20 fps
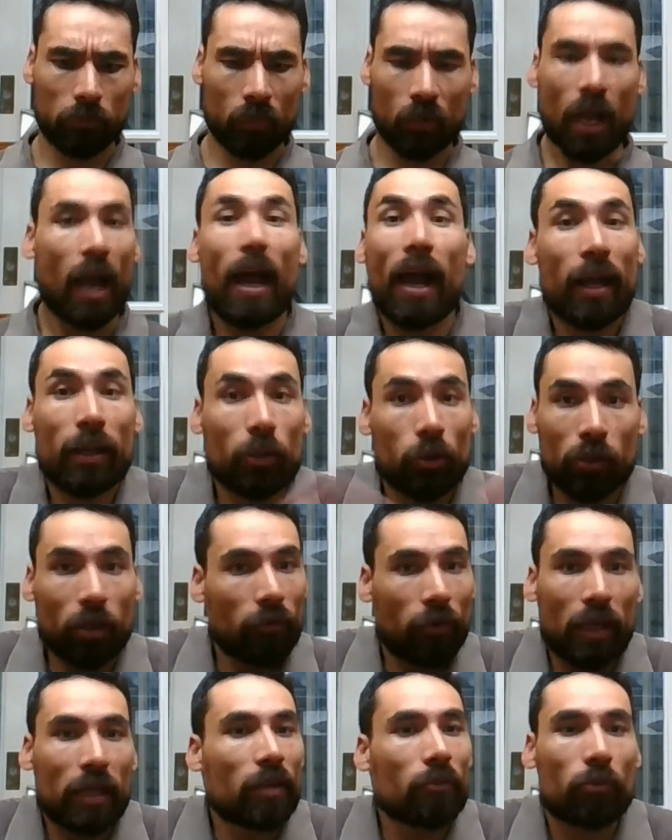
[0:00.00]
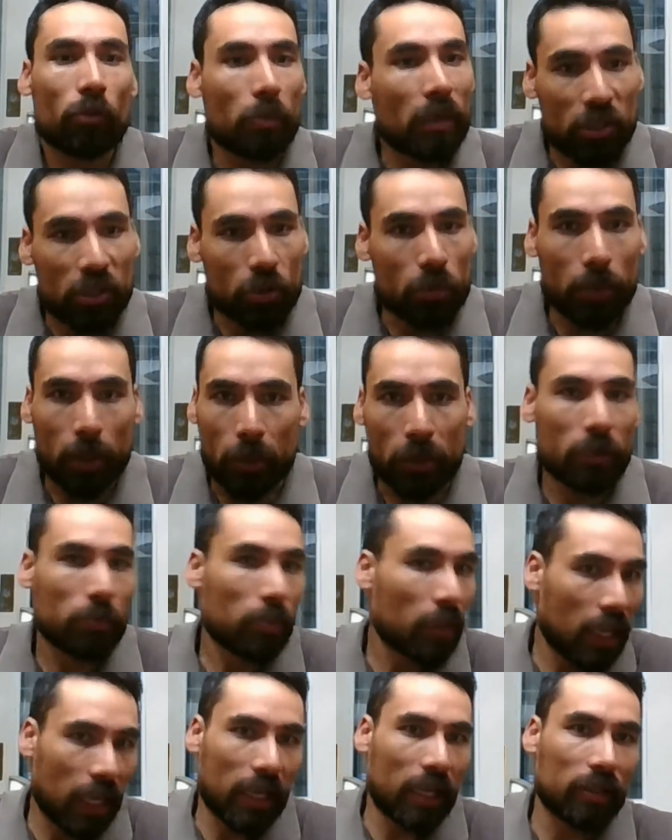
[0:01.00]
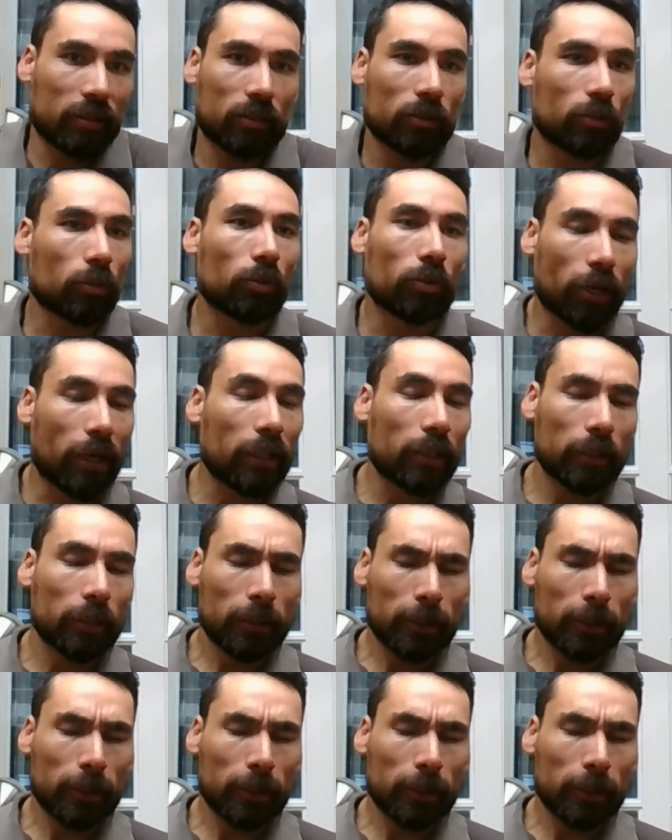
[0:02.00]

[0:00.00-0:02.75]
I don't have any information about that, but I guess so, right?